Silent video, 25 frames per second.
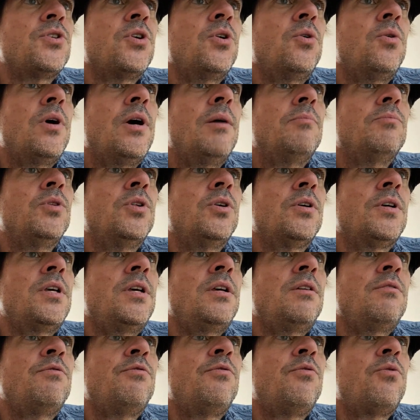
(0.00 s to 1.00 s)
Yeah, so I'm
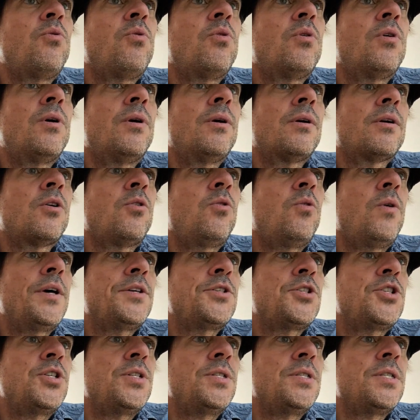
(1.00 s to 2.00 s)
looking for
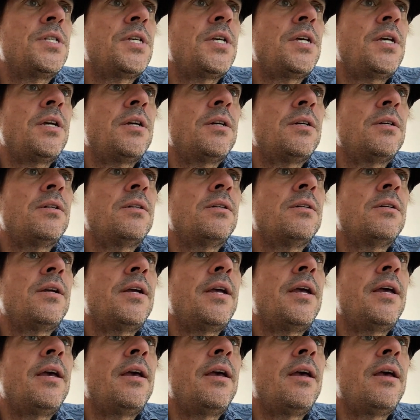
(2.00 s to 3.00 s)
questions here.
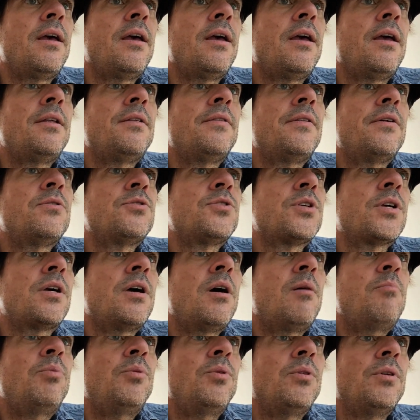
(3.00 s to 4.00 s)
And there's a
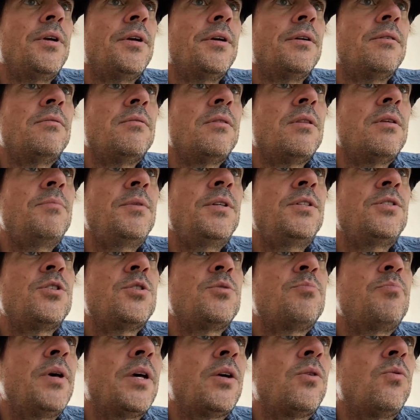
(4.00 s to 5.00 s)
couple here. Let me
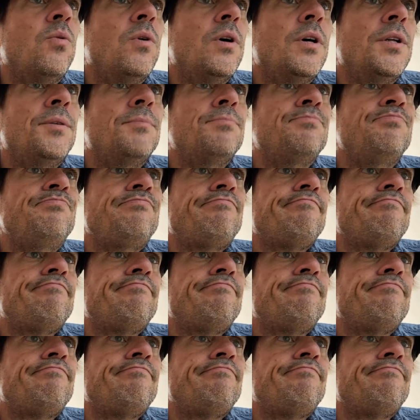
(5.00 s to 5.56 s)
just pick one.